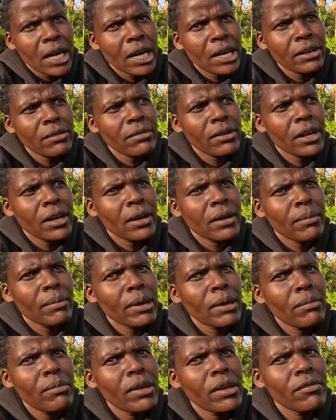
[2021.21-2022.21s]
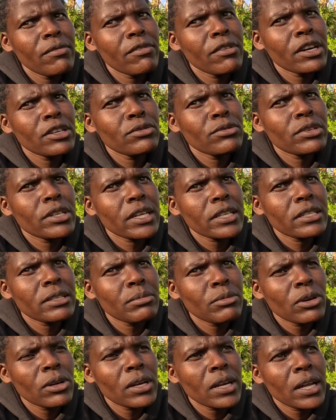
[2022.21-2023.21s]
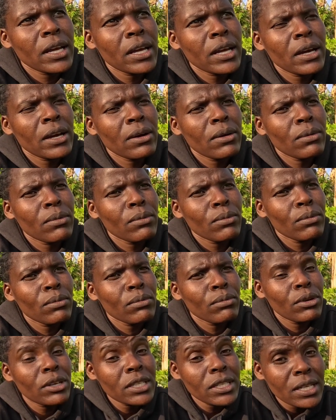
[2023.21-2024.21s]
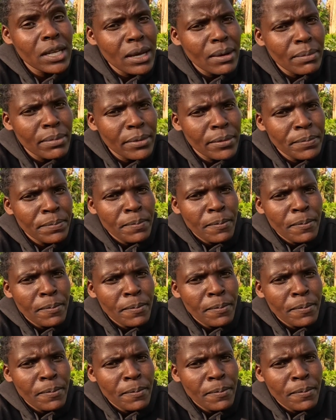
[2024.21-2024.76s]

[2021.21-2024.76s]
and uh, maybe if you want to text me on uh, whatsapp